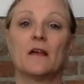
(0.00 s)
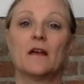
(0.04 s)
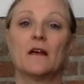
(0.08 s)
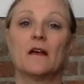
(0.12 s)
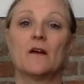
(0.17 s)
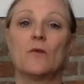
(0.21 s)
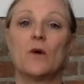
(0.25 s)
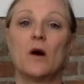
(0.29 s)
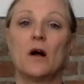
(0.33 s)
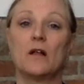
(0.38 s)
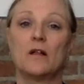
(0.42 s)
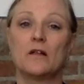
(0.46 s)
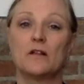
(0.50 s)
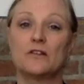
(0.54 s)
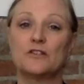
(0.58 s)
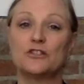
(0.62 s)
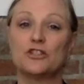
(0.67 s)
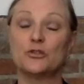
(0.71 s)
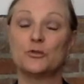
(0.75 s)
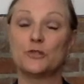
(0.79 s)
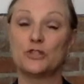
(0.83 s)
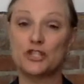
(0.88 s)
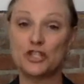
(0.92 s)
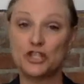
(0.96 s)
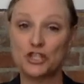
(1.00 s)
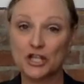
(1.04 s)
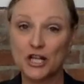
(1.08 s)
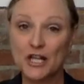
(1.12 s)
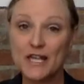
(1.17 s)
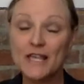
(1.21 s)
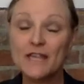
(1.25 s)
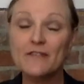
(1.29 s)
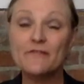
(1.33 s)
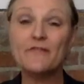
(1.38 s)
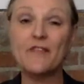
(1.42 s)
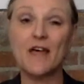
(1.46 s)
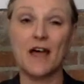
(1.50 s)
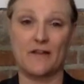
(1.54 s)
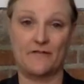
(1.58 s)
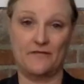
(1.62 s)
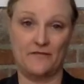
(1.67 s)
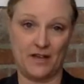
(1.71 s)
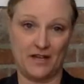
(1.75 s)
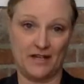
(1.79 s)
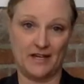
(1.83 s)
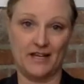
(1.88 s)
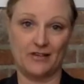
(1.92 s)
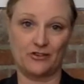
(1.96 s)
Well, to achieve that
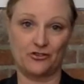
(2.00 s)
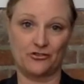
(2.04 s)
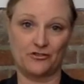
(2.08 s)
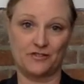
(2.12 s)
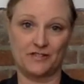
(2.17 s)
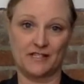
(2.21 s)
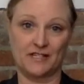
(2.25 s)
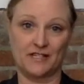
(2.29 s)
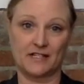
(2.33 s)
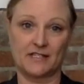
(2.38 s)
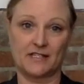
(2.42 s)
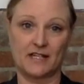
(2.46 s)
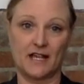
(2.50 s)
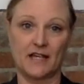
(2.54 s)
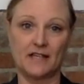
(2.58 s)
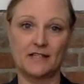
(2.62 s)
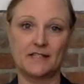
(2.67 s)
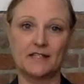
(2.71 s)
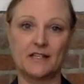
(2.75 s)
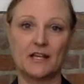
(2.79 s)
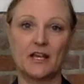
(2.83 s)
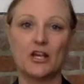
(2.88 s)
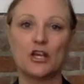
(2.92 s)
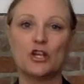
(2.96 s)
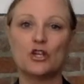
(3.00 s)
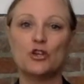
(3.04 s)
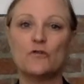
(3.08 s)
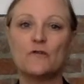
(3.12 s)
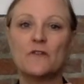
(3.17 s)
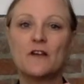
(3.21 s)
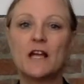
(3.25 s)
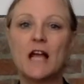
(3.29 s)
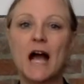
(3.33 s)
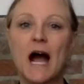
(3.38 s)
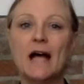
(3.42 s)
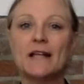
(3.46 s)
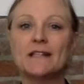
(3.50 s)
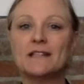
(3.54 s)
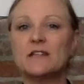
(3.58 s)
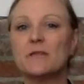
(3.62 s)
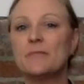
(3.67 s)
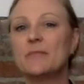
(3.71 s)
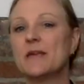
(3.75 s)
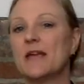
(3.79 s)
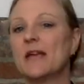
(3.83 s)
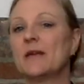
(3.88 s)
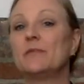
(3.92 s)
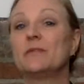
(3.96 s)
financial success, you've got to
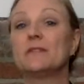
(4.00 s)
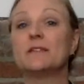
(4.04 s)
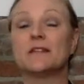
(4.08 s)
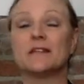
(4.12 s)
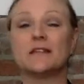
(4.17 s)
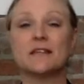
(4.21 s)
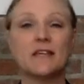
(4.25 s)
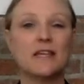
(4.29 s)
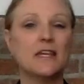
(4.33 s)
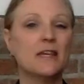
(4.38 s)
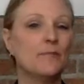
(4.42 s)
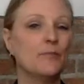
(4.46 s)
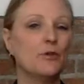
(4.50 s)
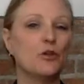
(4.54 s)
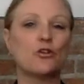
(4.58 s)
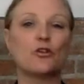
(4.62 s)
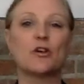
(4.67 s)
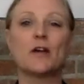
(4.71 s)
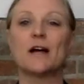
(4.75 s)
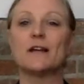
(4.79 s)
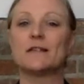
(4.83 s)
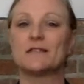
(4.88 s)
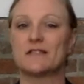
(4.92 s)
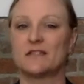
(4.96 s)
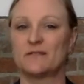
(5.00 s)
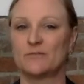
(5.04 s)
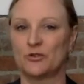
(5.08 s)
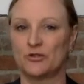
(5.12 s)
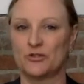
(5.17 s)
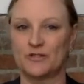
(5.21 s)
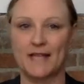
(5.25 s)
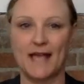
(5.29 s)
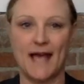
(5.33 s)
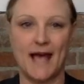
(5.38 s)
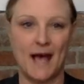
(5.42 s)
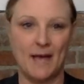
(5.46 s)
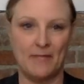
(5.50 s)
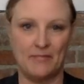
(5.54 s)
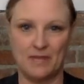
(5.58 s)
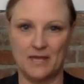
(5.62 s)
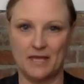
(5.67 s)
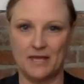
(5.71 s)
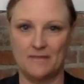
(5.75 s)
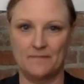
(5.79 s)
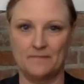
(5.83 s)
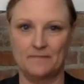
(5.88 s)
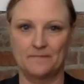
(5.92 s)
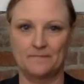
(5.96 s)
be able to keep your customers happy.